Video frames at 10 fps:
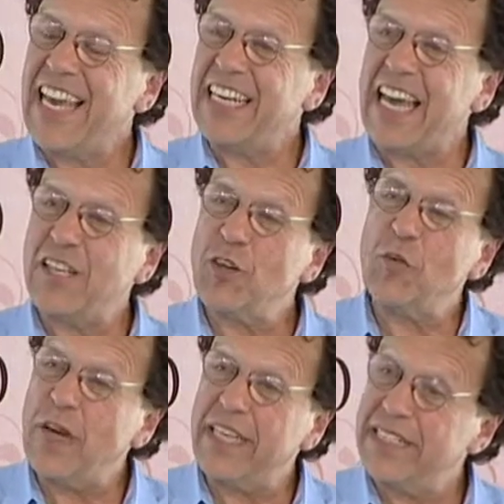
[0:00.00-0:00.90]
and I don't
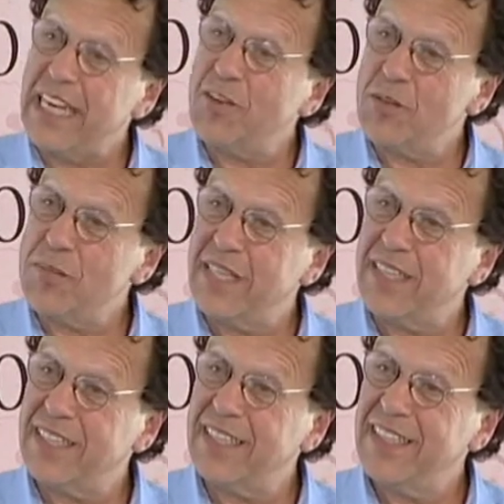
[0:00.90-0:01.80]
write it down
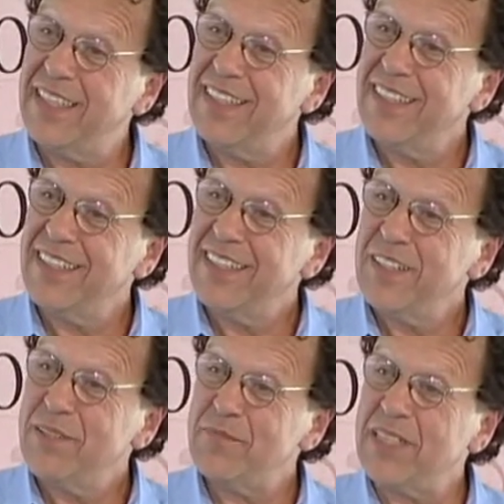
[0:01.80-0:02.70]
immediately
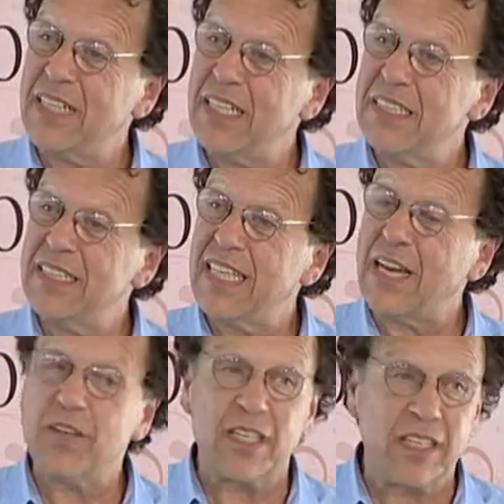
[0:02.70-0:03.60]
because
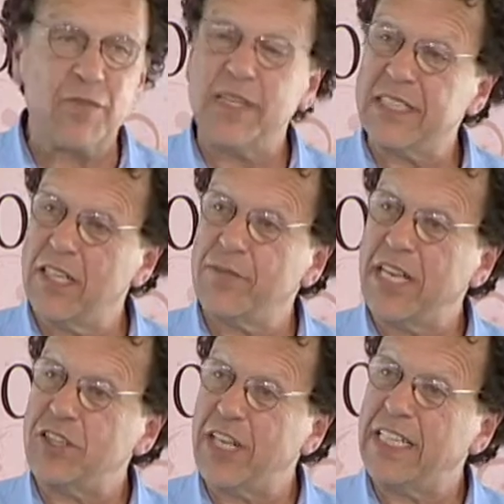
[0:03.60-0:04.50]
I'm going to give myself
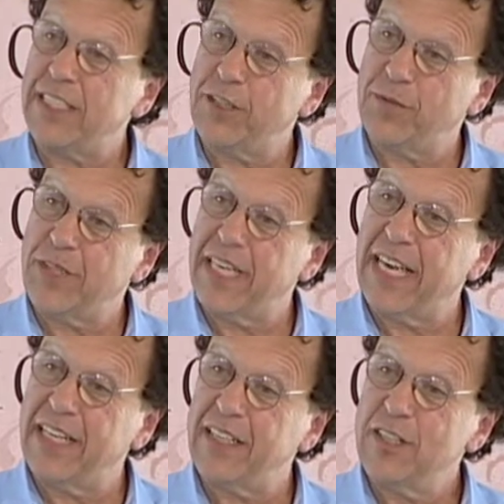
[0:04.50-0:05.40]
that chance to forget
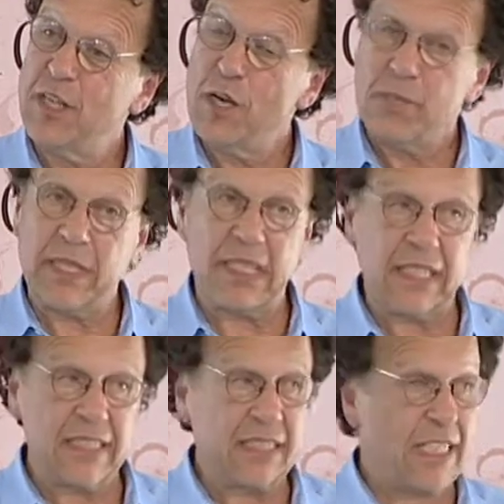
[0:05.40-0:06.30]
it.
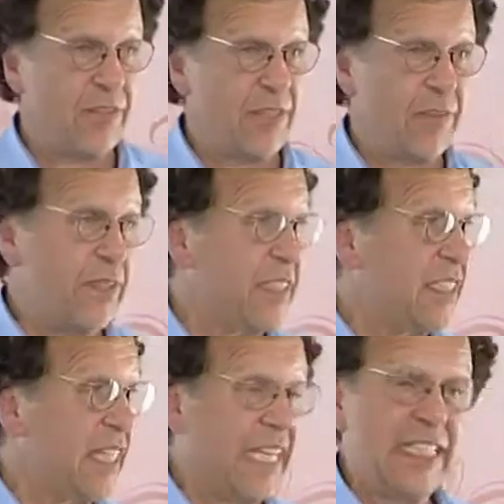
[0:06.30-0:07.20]
Because if, if this
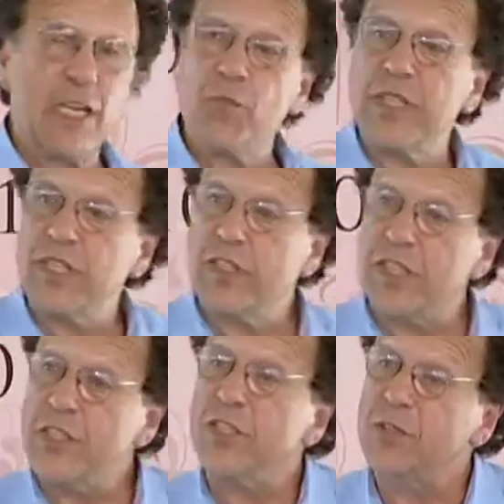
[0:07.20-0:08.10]
is an idea I'm really going
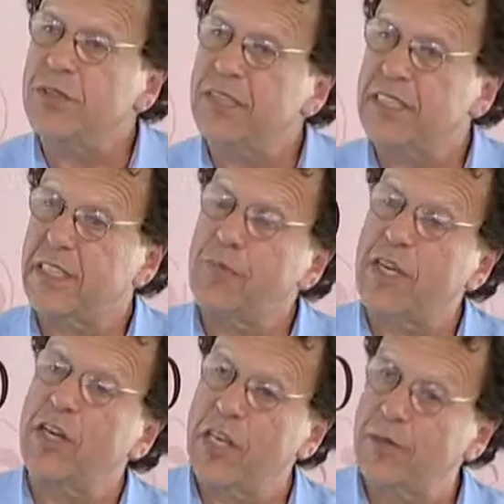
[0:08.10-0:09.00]
to use, it's something
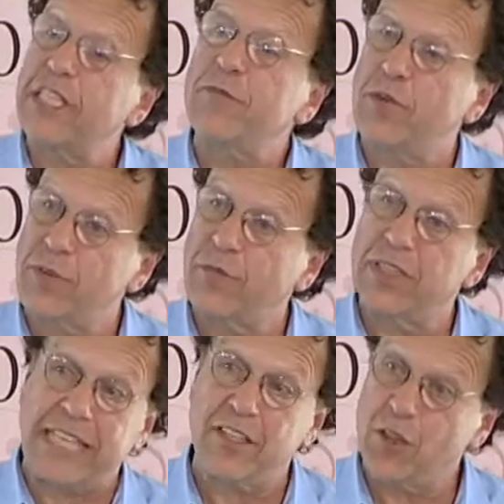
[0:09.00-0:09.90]
I'm going to live with for
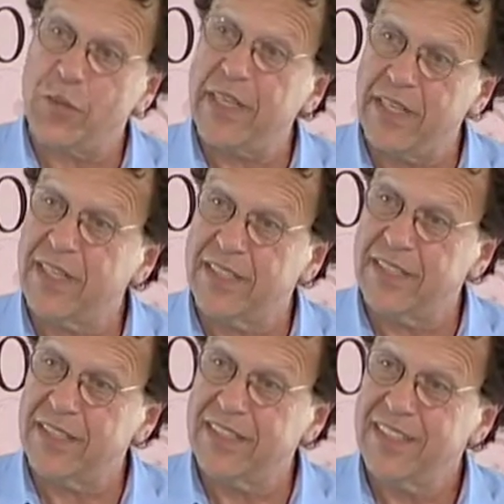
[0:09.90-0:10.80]
like three
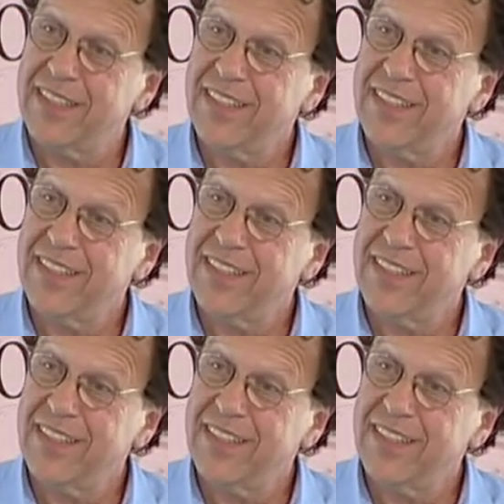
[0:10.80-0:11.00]
years,